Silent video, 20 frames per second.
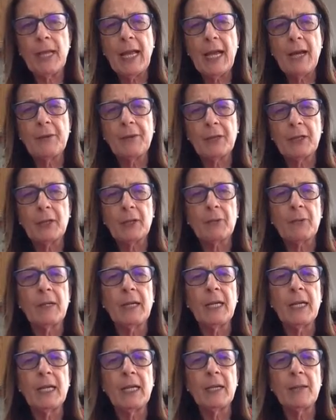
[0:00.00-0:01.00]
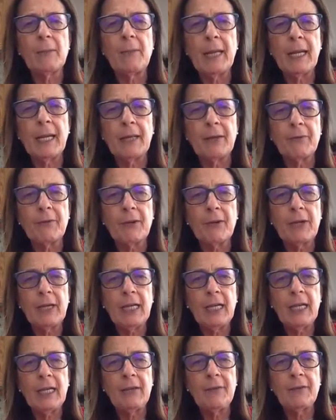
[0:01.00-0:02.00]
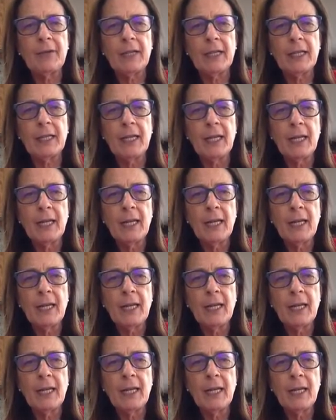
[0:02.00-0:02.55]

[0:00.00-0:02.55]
out the green and make it very even.